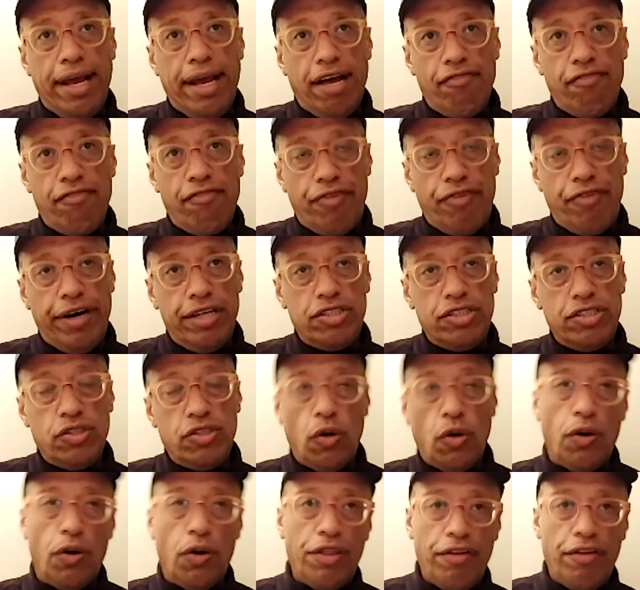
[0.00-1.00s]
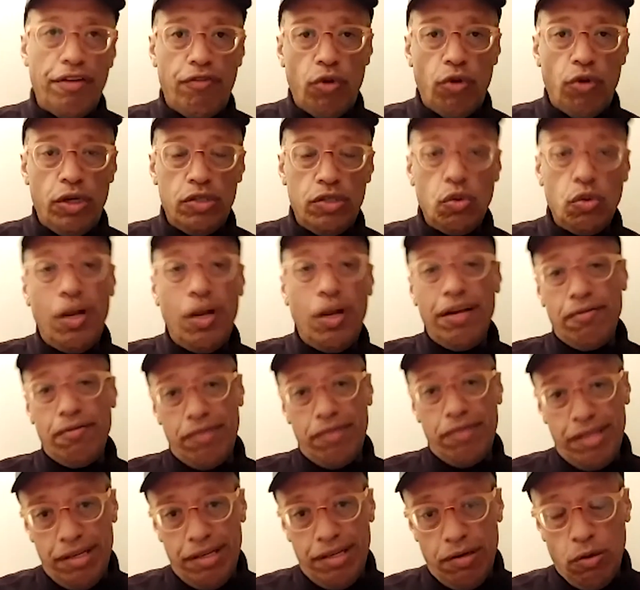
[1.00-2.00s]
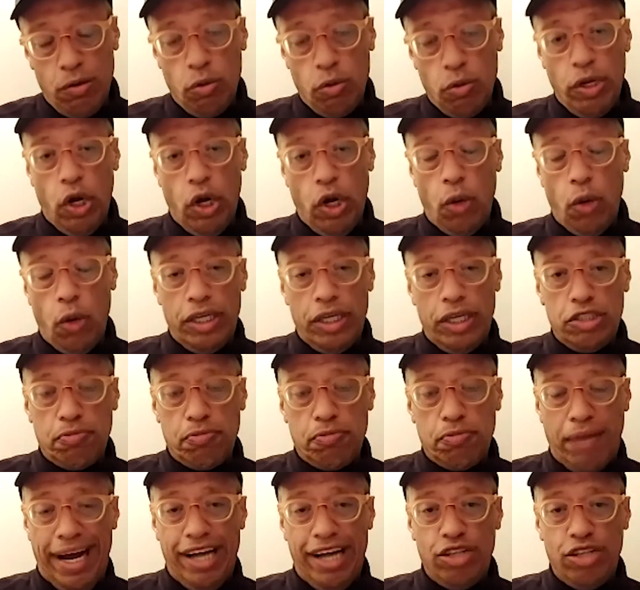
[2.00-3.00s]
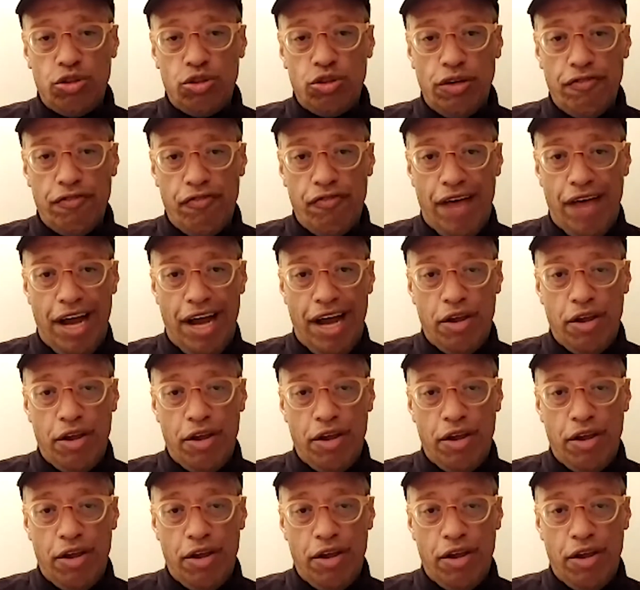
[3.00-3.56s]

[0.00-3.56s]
CDs and discs and so on, these are tangible.